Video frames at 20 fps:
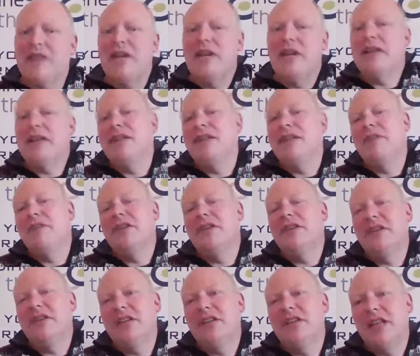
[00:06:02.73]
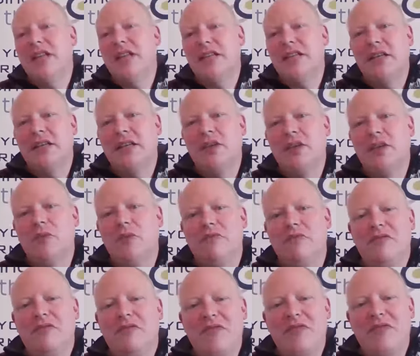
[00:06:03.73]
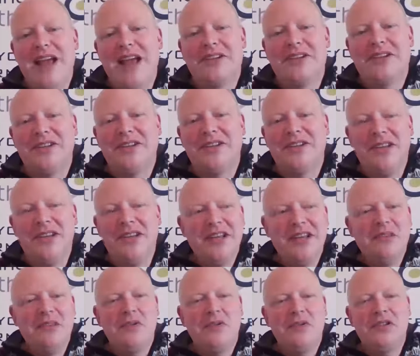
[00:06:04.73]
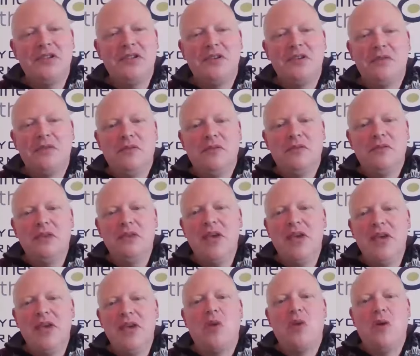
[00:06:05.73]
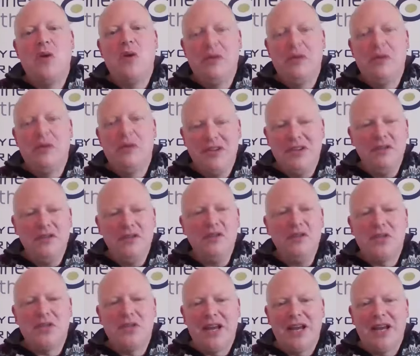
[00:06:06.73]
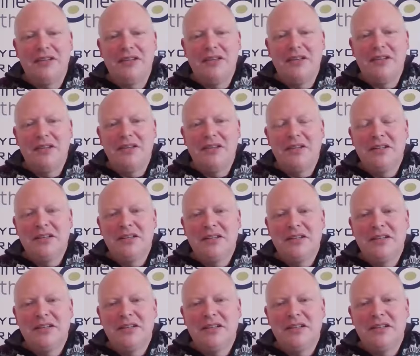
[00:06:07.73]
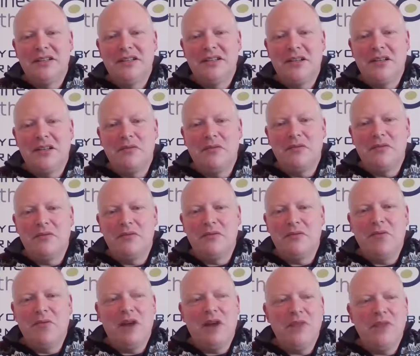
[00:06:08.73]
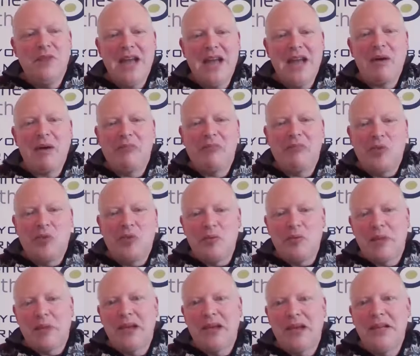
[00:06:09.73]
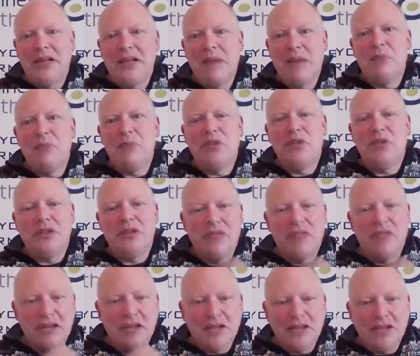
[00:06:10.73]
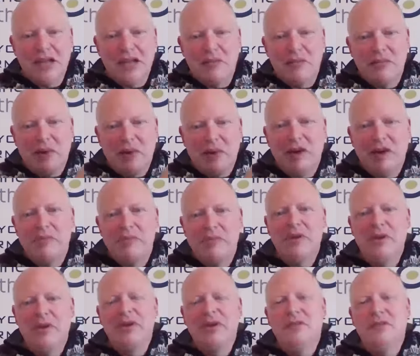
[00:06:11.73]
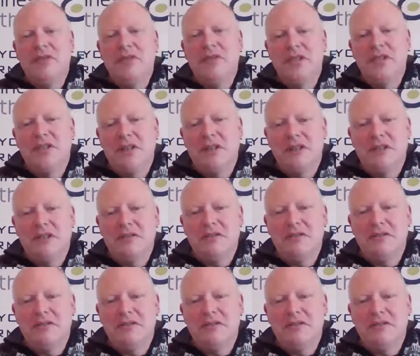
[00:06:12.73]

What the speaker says: hasn't it? Because it's your classic human reaction, which is when you get more, you use it. And so while we now have broadband, now we're pushing things down the pipe, which are